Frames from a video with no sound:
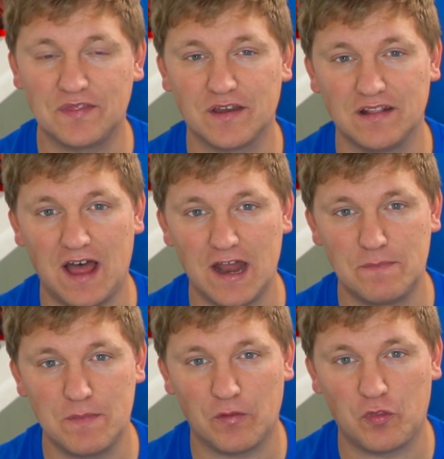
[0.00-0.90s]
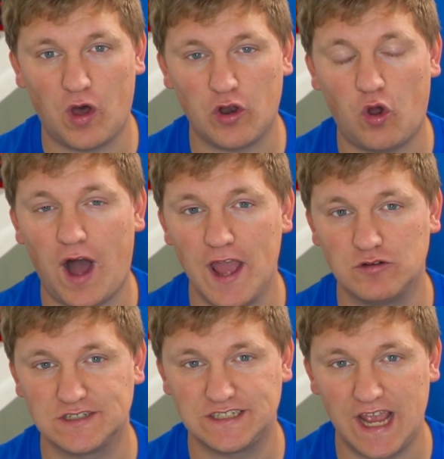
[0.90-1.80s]
and I think a lot of people thought,
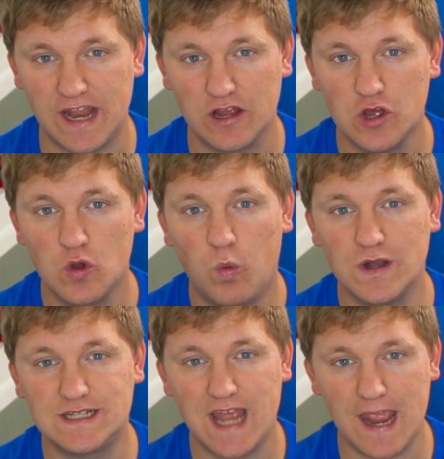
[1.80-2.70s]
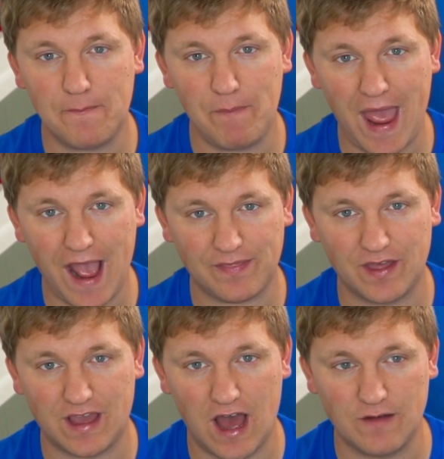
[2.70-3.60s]
Ohio State would take back
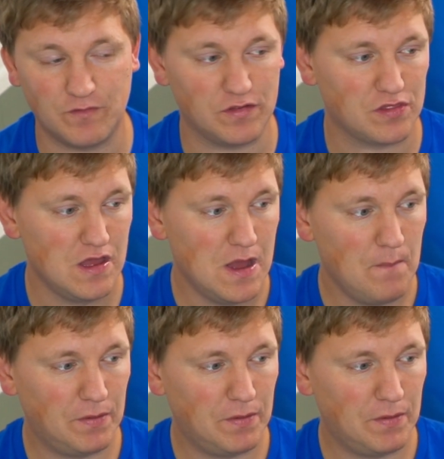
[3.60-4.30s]
the conference.